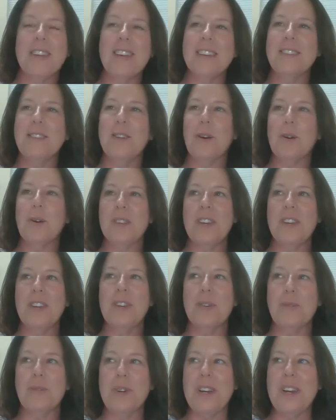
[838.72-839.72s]
I
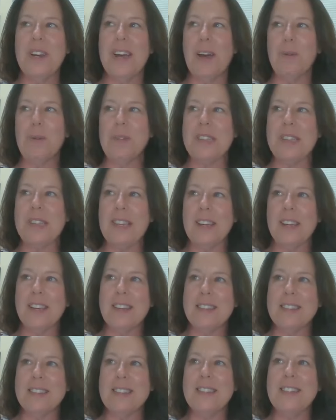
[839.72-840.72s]
totally agree. I was
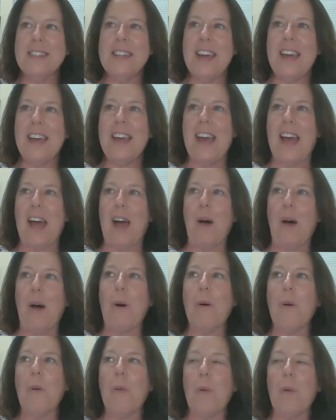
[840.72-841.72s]
thinking today
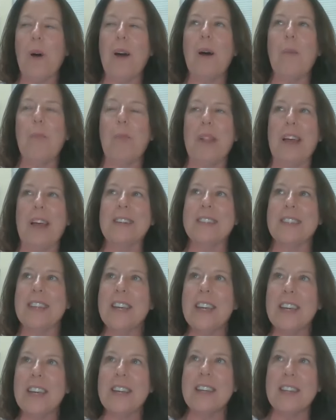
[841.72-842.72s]
what a
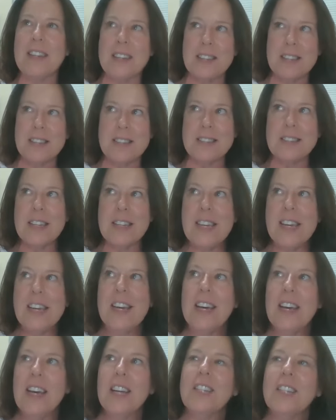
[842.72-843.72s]
blessing it is
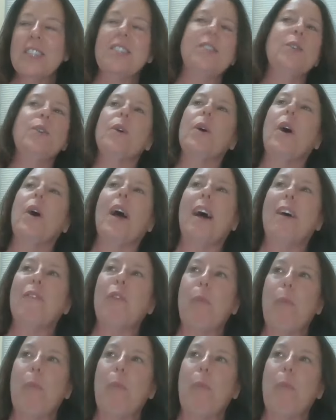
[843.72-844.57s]
to have a